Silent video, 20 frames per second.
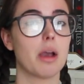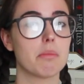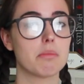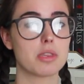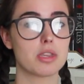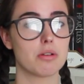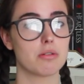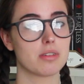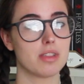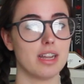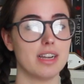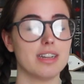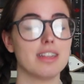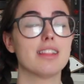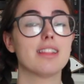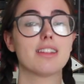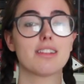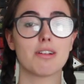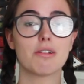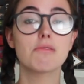I'm so
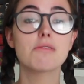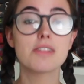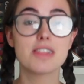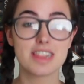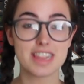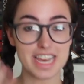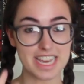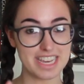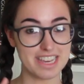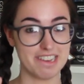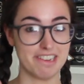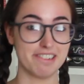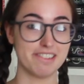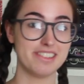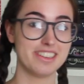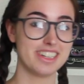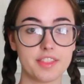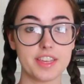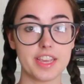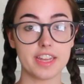excited, so thank
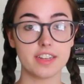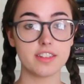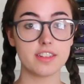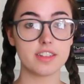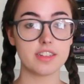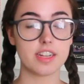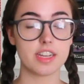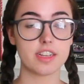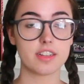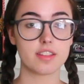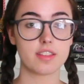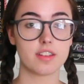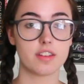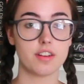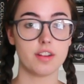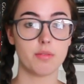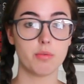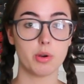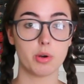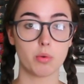you. At the end of the day on
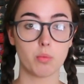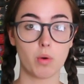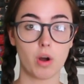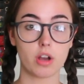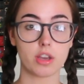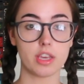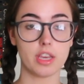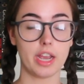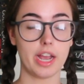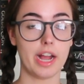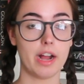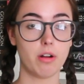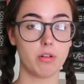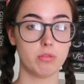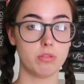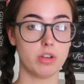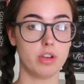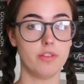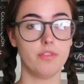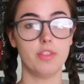Sunday, we were walking
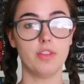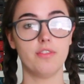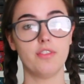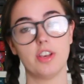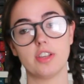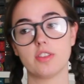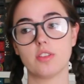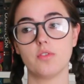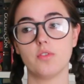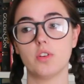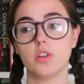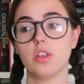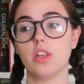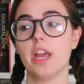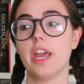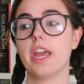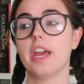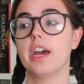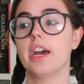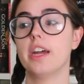out of the festival
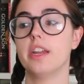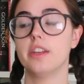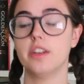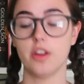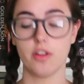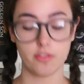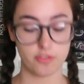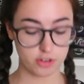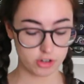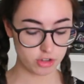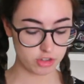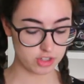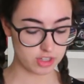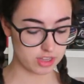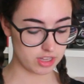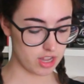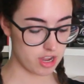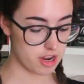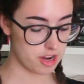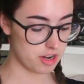and first
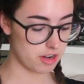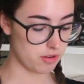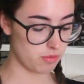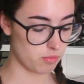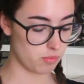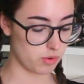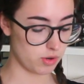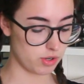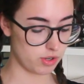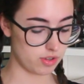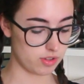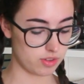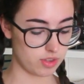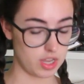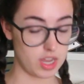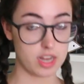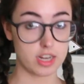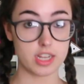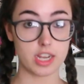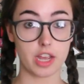in line was
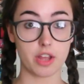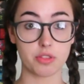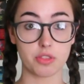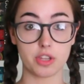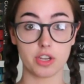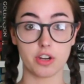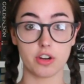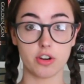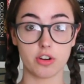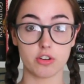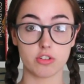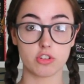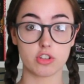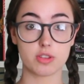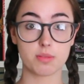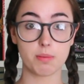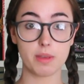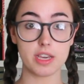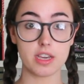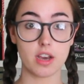handing out their
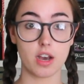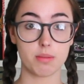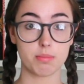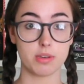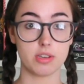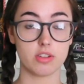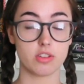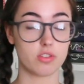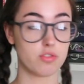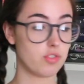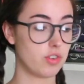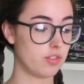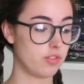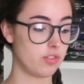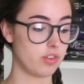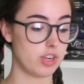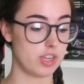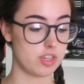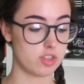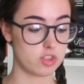display copies for
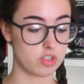free.